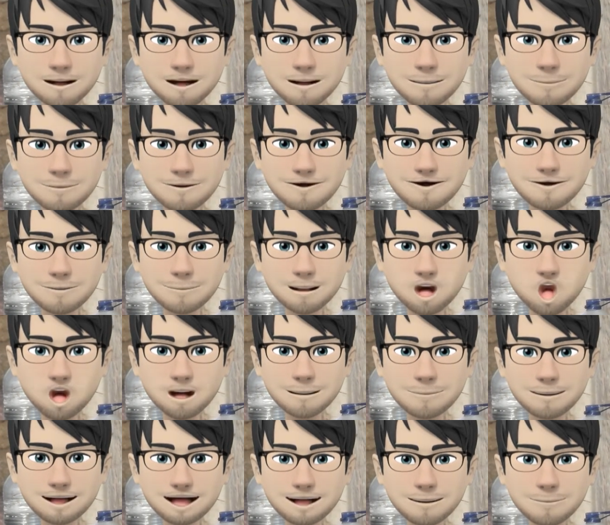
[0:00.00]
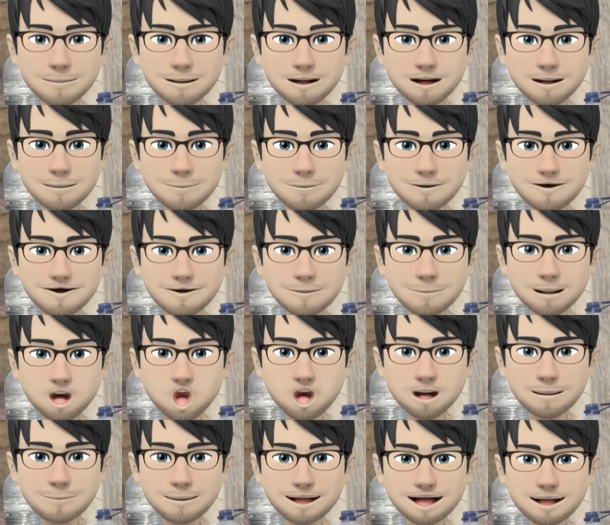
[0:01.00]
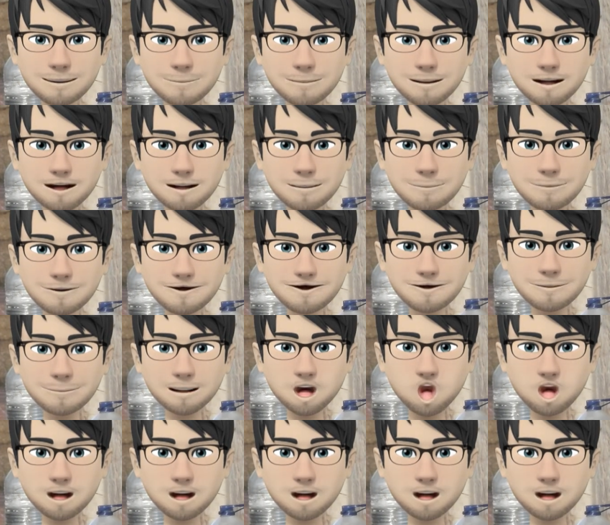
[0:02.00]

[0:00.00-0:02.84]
In a similar fashion, we can find corners,